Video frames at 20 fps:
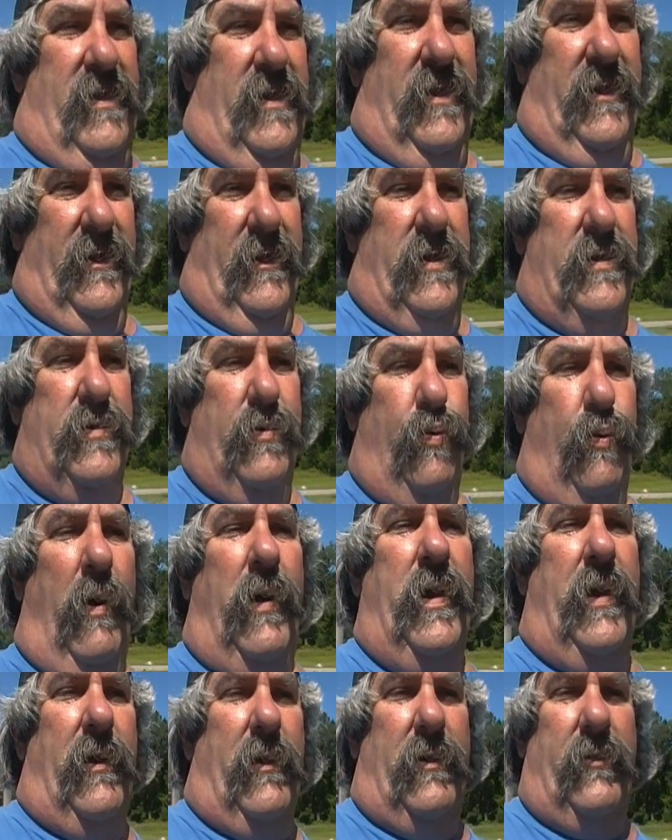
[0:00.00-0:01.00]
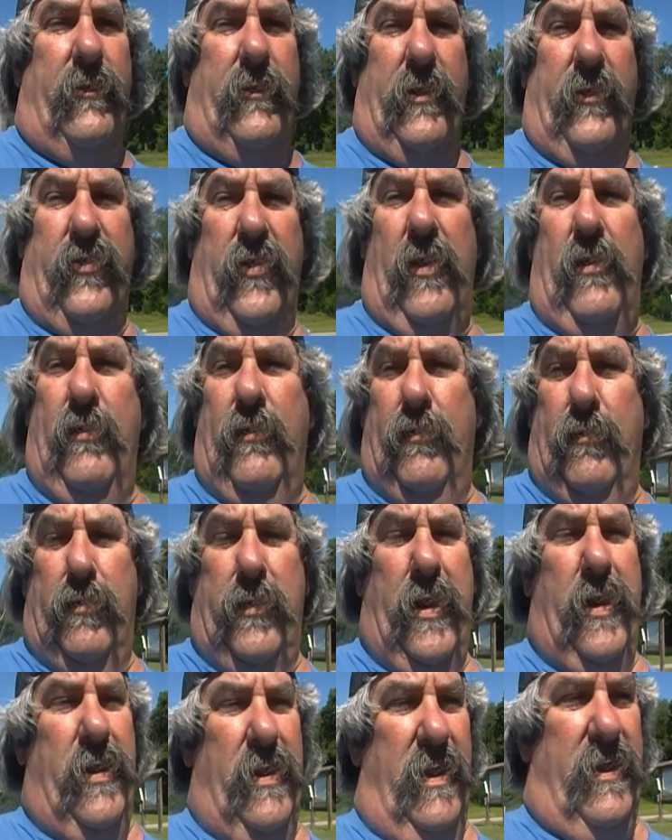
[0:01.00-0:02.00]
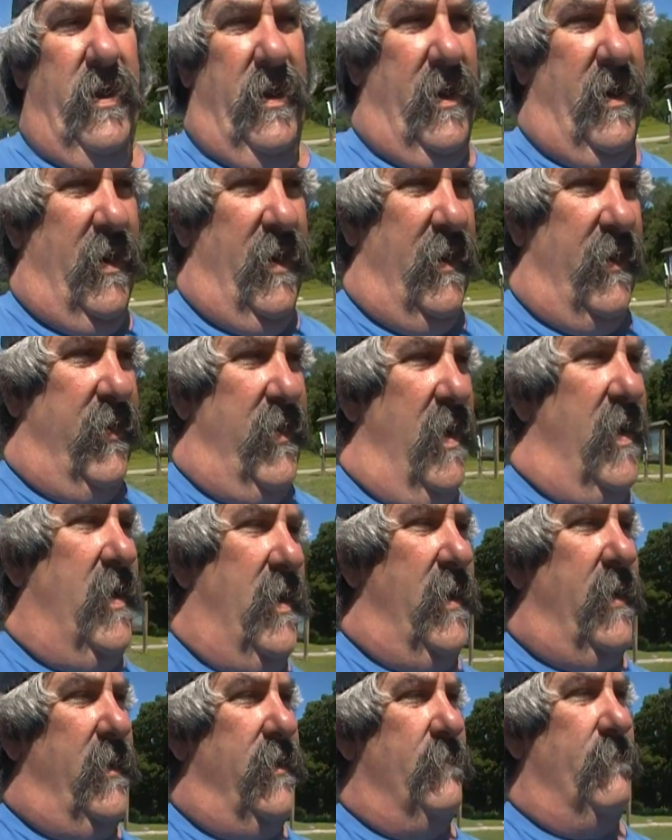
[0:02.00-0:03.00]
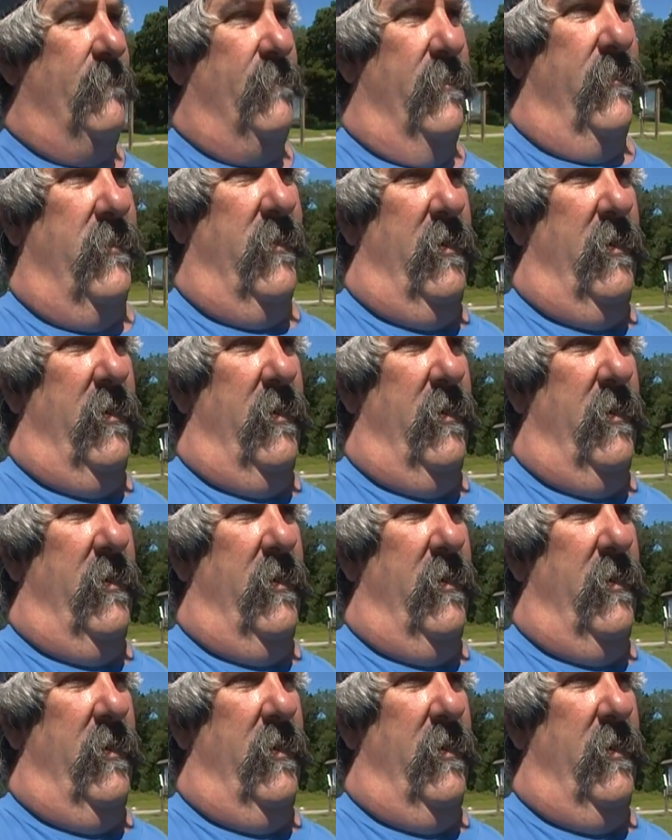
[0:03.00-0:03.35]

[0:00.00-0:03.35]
And what the dude did